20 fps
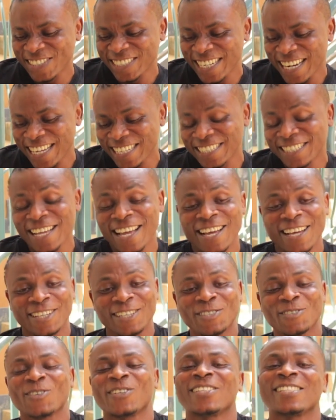Sunrise, yeah,
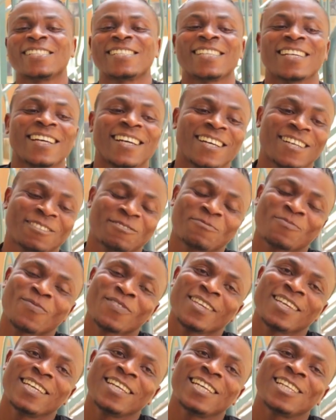it was um,
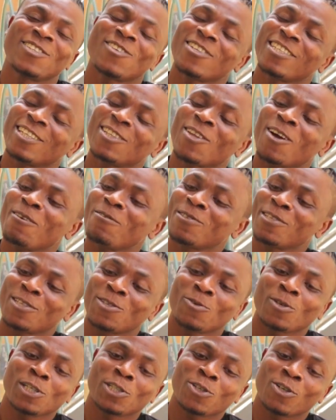it was a tough
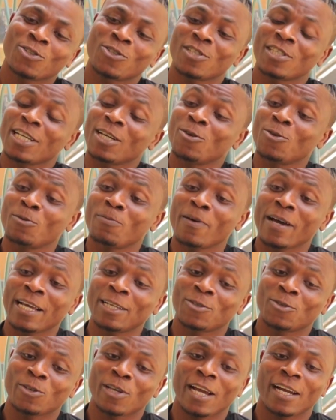situation to say
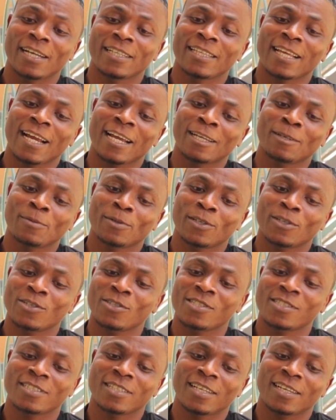goodbye to Yagatai
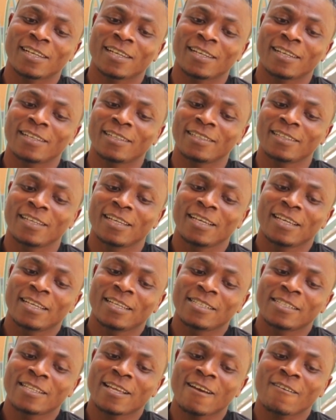because uh,
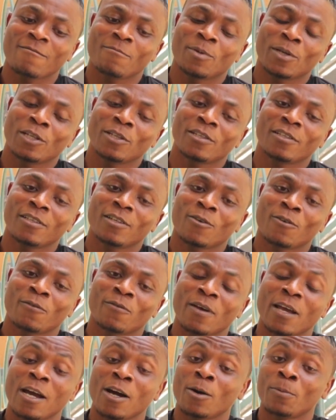they have been
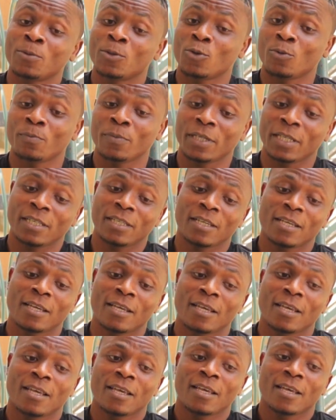of help to me
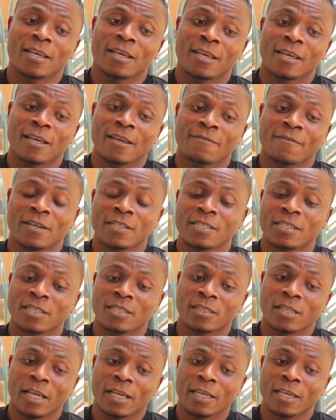ever
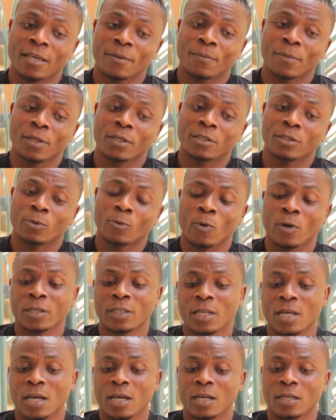since I came in
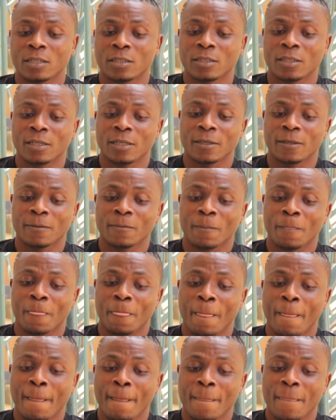Rwanda and.
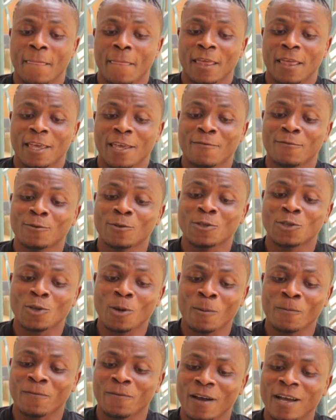Um, even
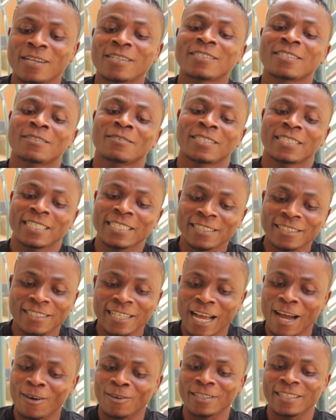some fans till
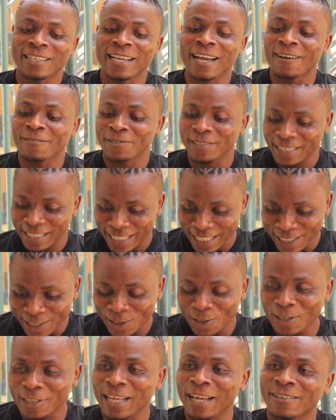now they have
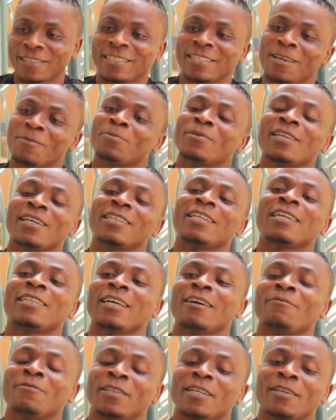still not accepted
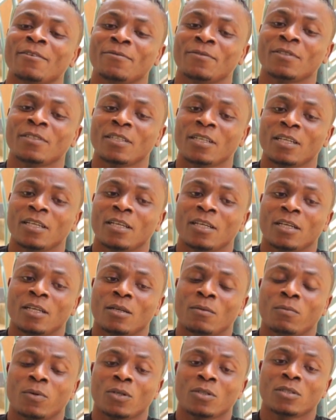that I've left
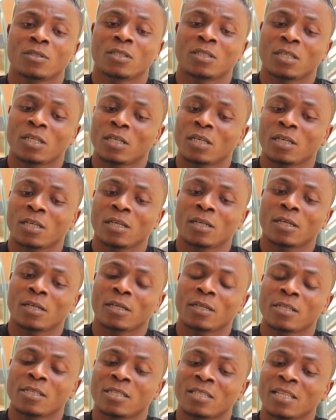but
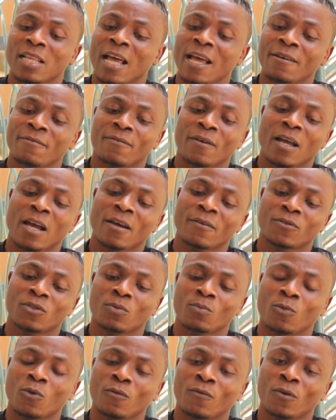uh, it's life I have
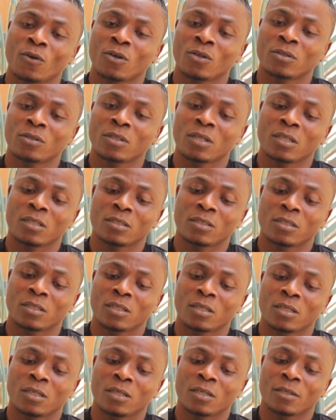to move on
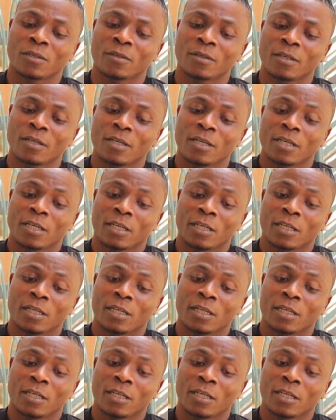and uh,